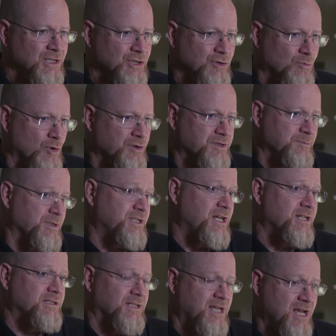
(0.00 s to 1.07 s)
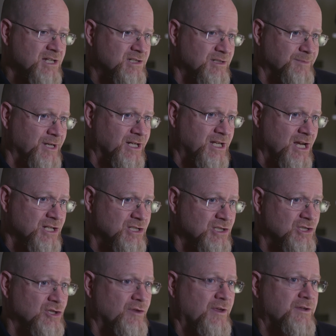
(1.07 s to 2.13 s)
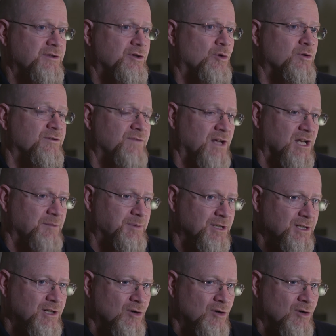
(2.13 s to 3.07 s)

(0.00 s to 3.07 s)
you want them to take the cancer medication so they don't develop